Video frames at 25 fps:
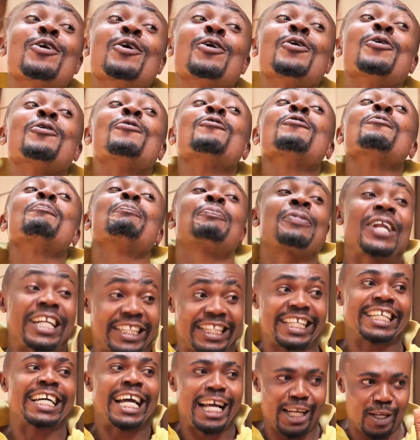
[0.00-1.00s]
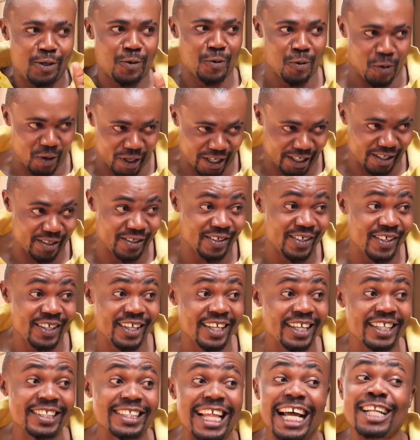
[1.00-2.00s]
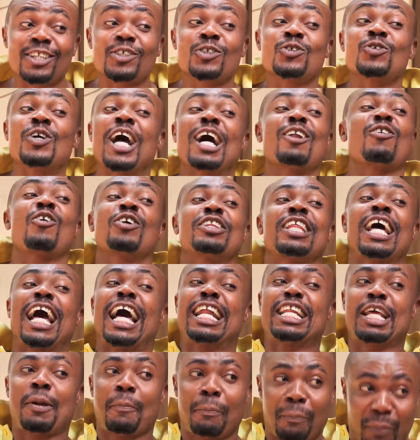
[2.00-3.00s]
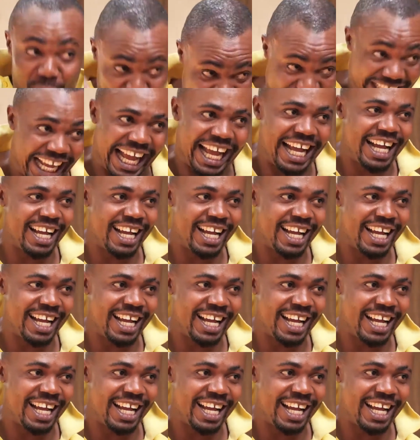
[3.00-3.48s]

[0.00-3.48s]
know practically well that you are not an importer